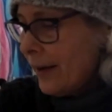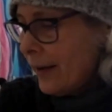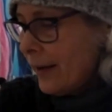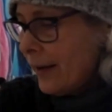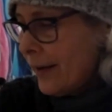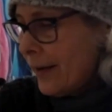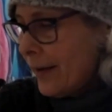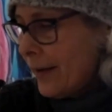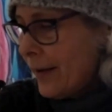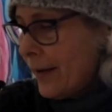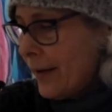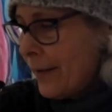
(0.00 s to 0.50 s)

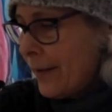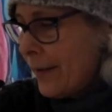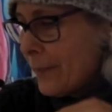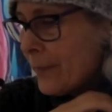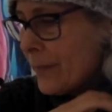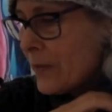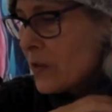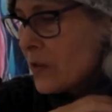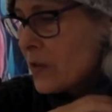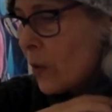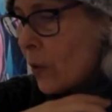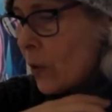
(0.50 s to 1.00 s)

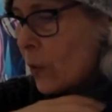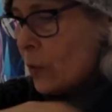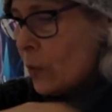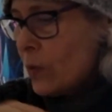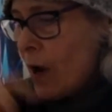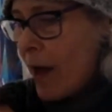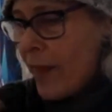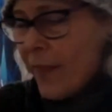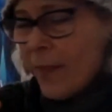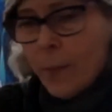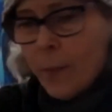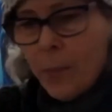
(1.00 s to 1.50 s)
So
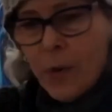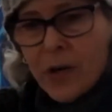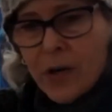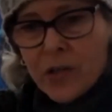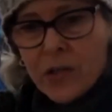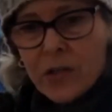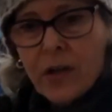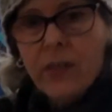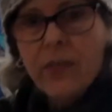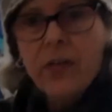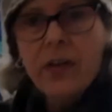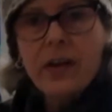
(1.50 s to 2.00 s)
not the
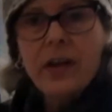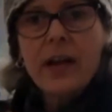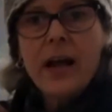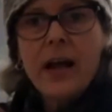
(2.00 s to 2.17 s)
pressure of